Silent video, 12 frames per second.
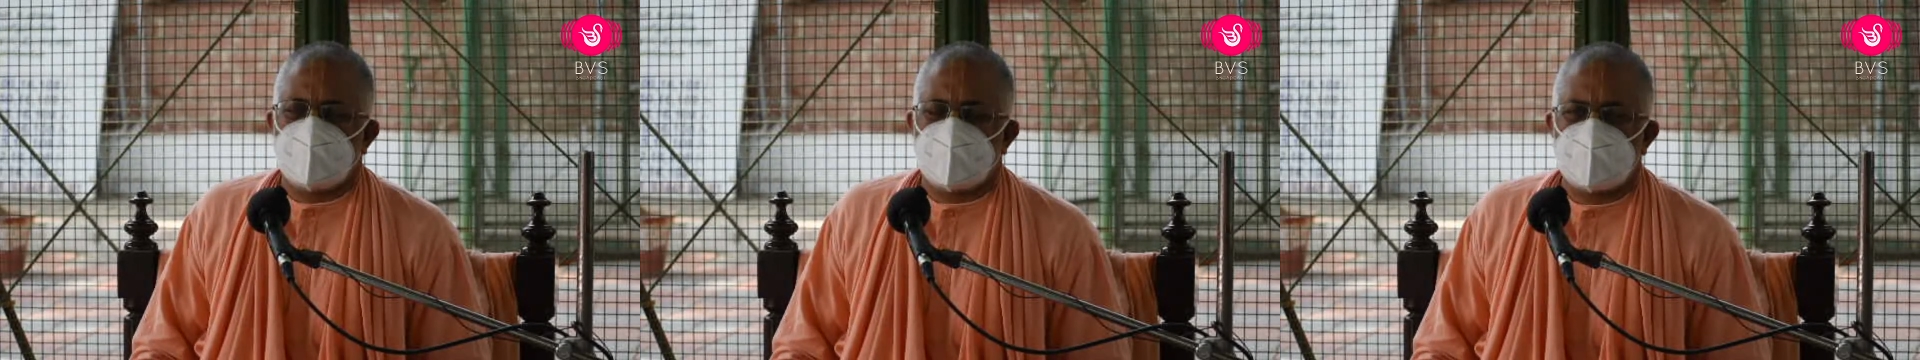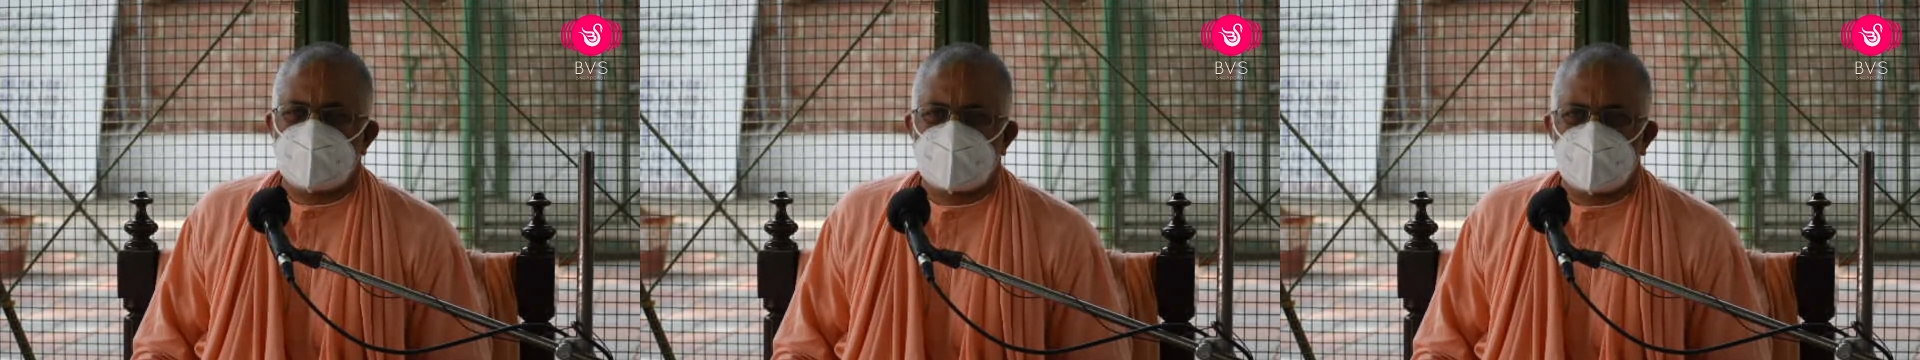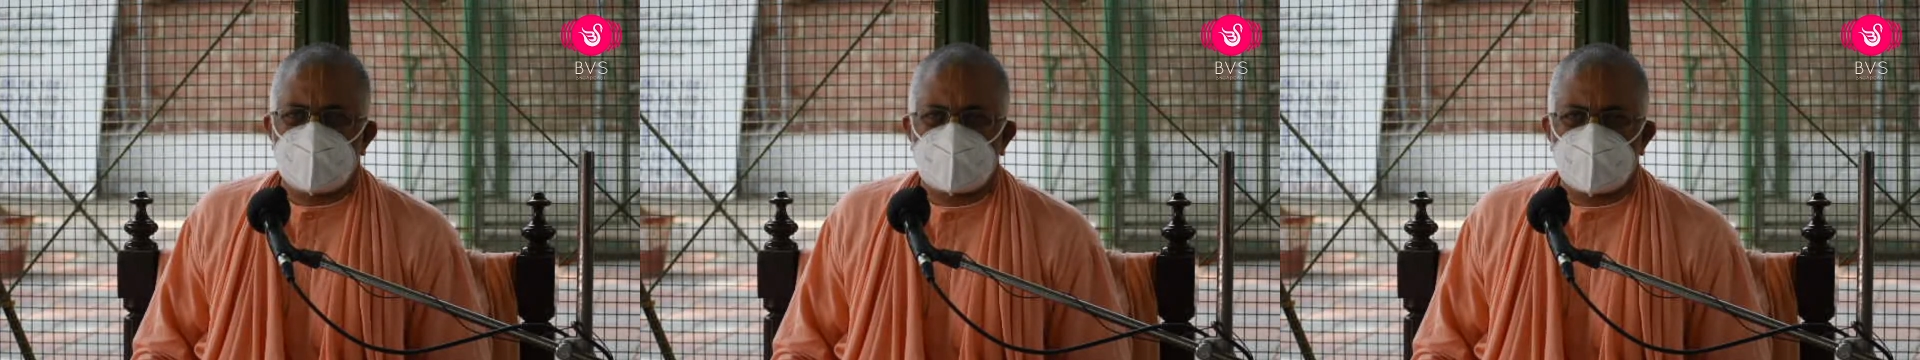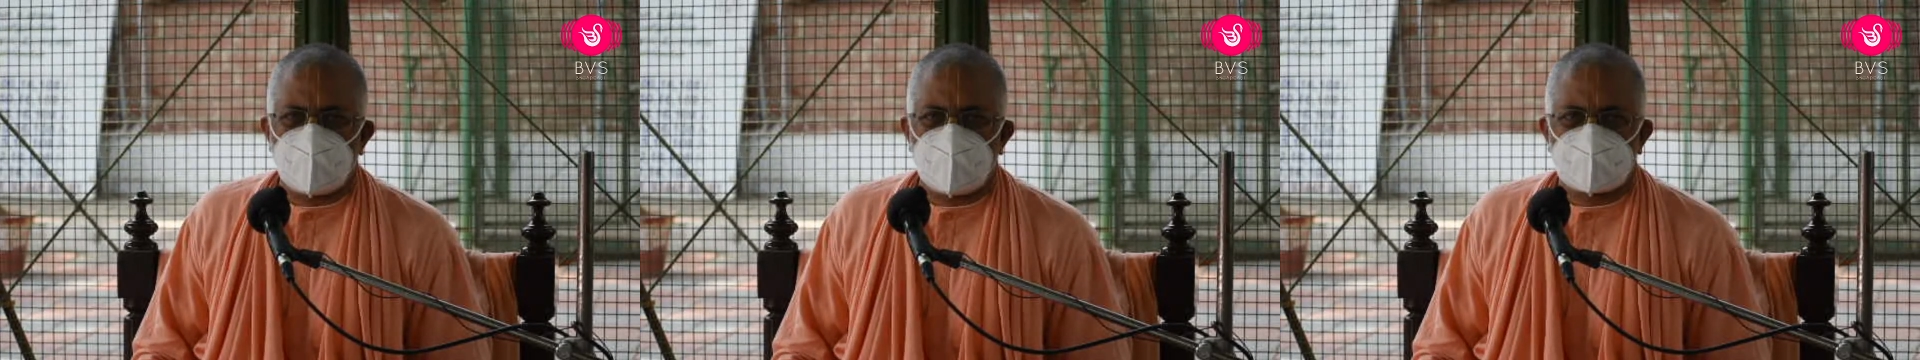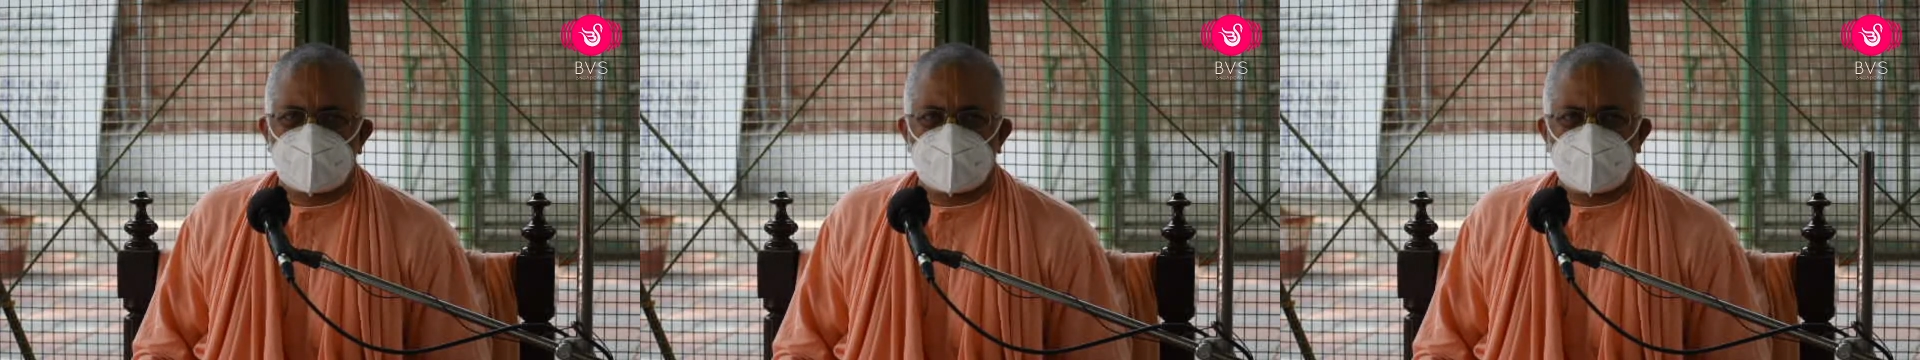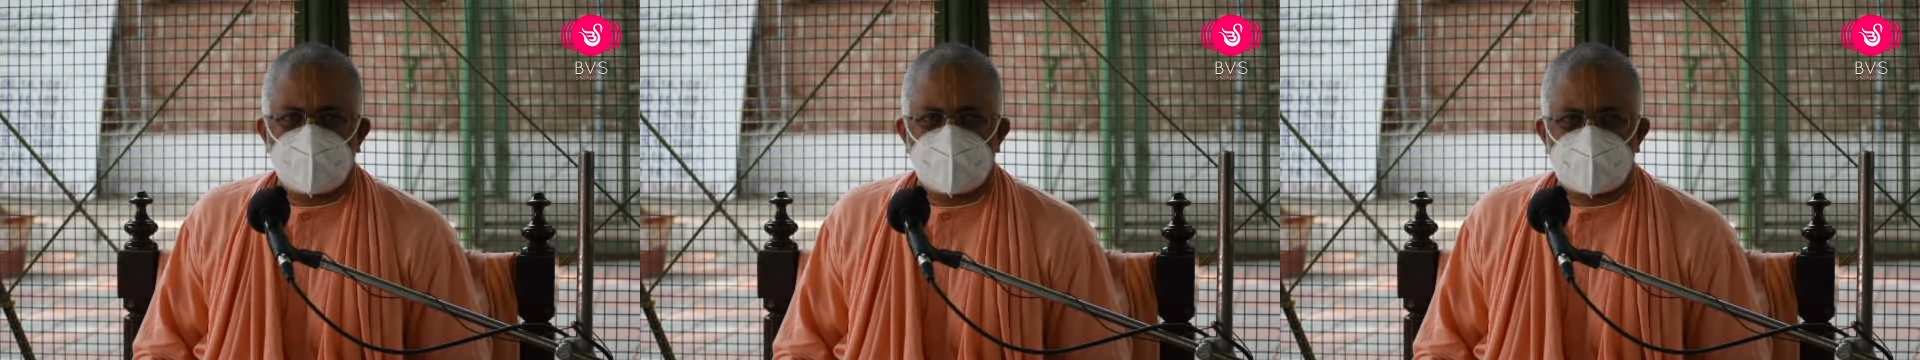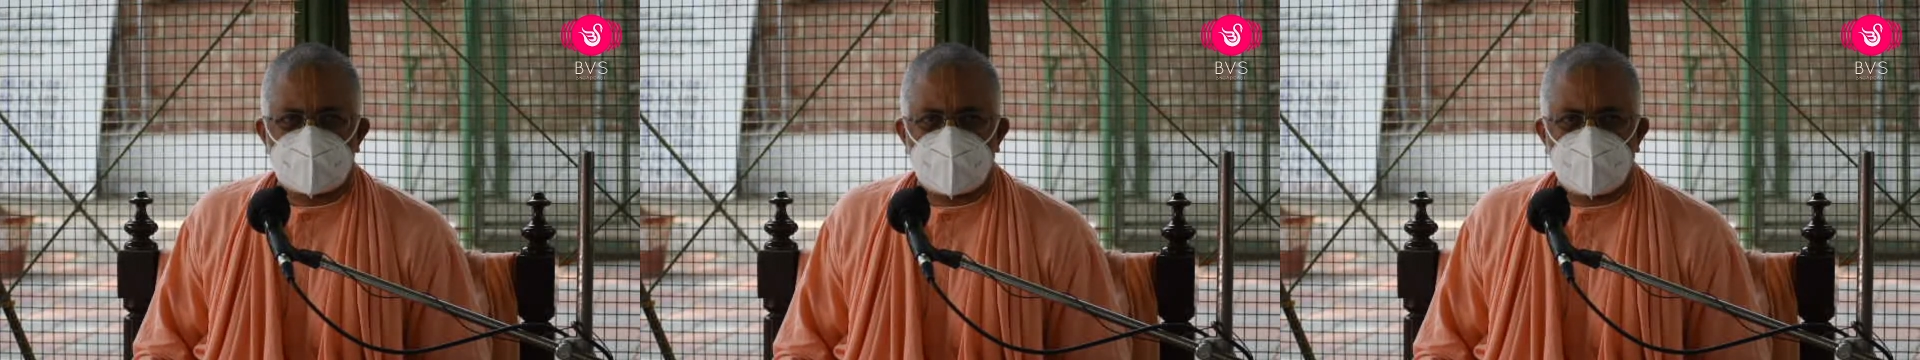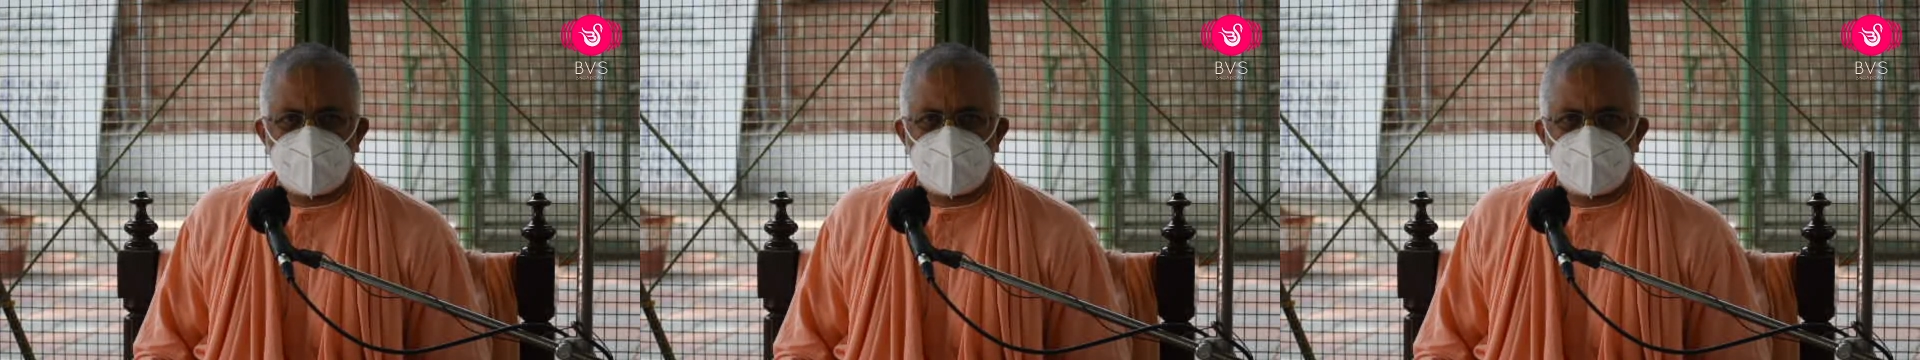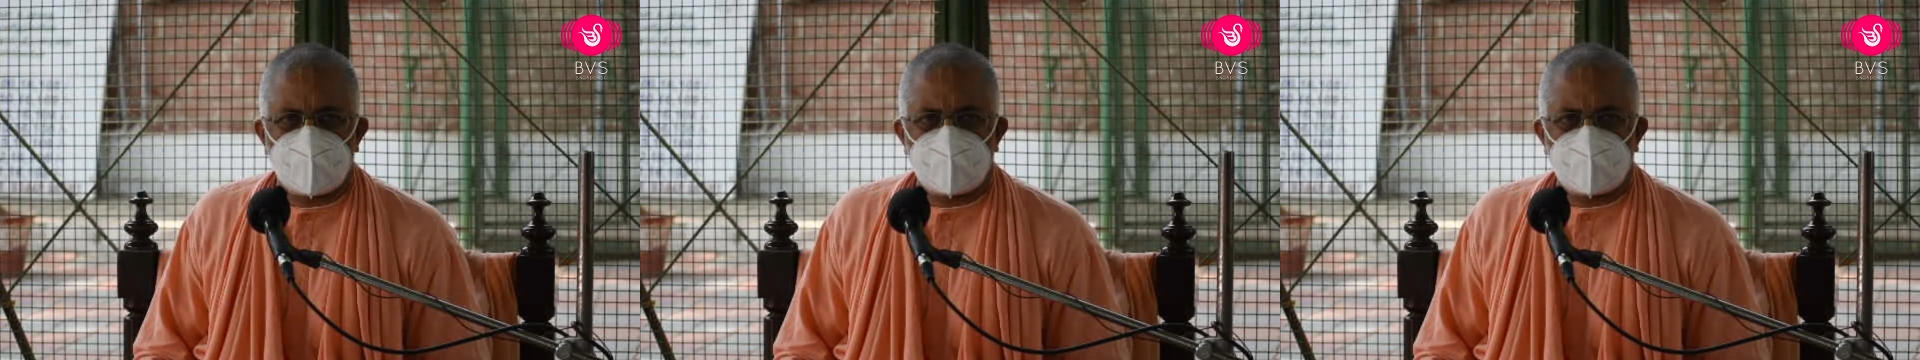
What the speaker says: instance in Lord Chaitanya's time,